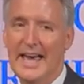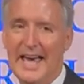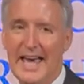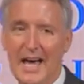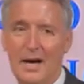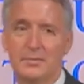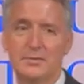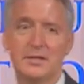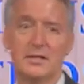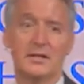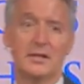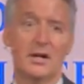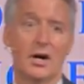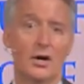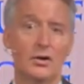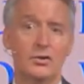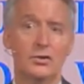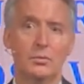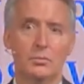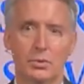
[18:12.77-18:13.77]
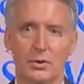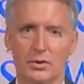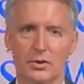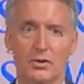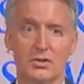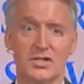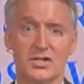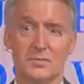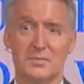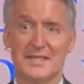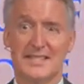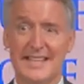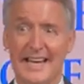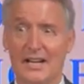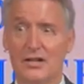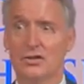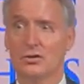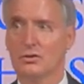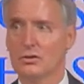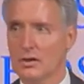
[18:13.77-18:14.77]
absent an undue burden or
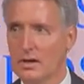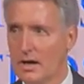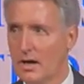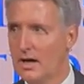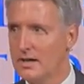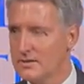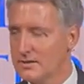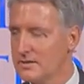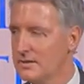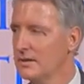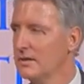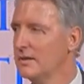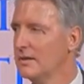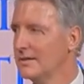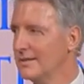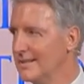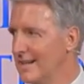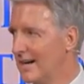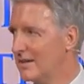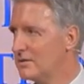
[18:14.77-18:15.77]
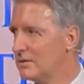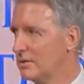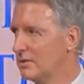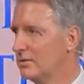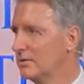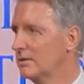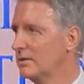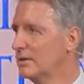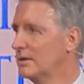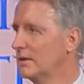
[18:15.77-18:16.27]
substantial cost not to.